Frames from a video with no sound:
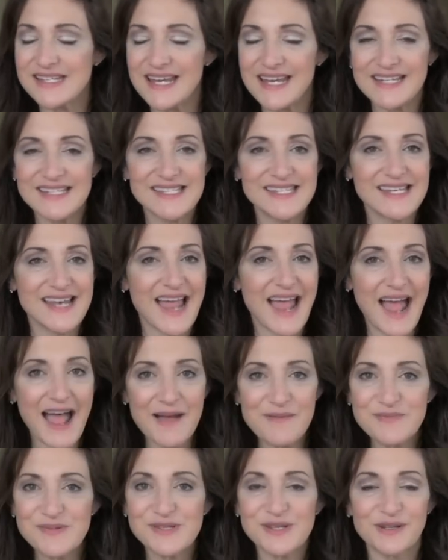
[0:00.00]
it's
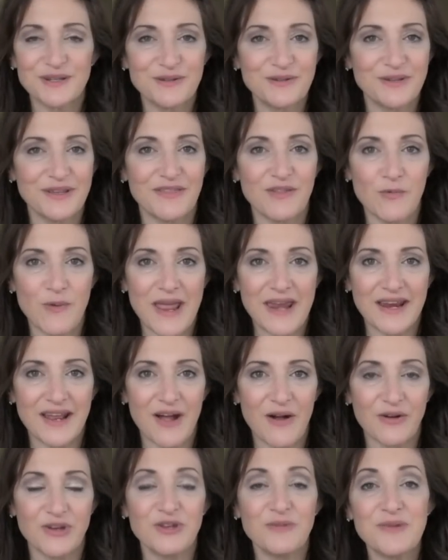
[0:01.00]
absolutely the way to go,
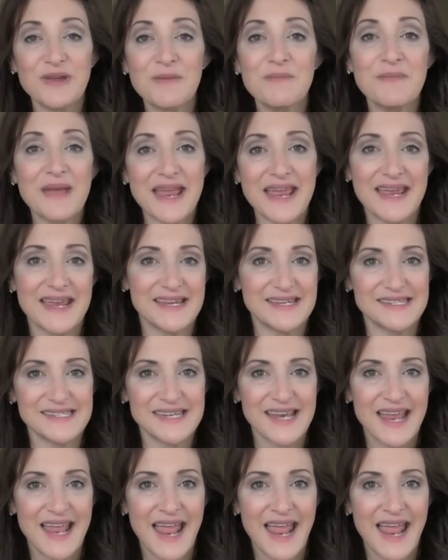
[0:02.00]
and you'll be amazed